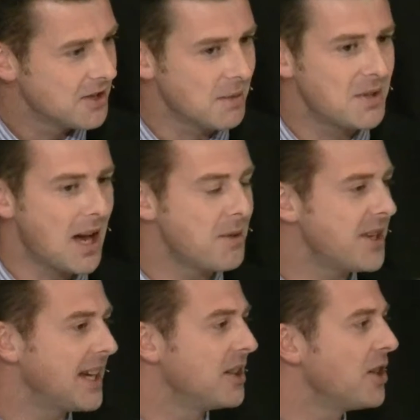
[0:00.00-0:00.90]
Sometimes
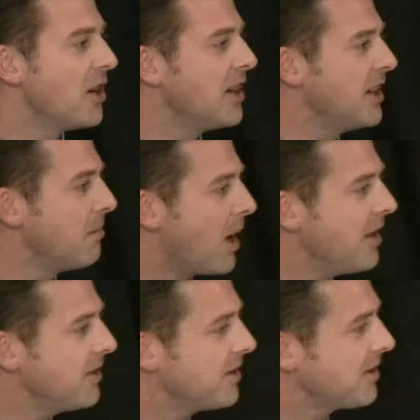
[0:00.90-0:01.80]
they can turn into
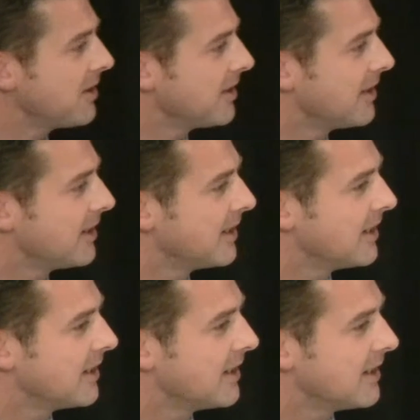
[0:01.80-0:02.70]
months.
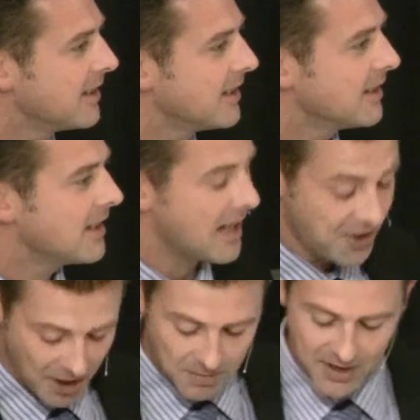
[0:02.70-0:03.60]
And
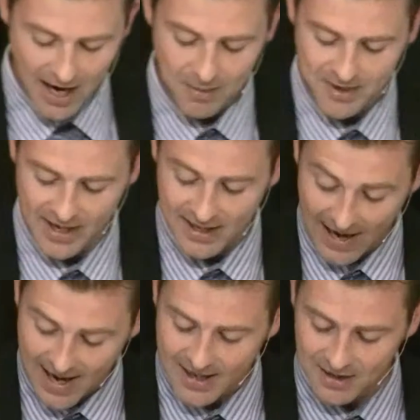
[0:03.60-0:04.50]
sometimes they
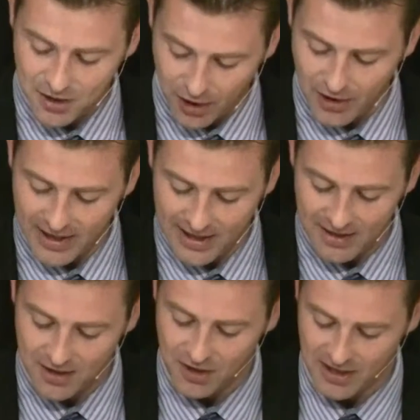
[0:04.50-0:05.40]
can turn
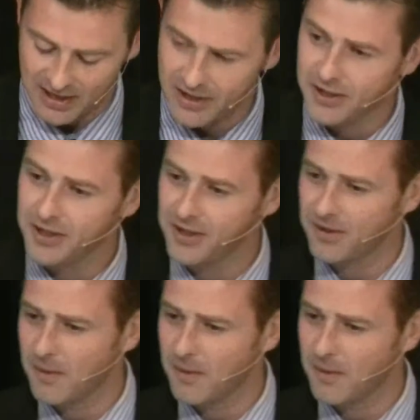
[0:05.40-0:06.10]
into years.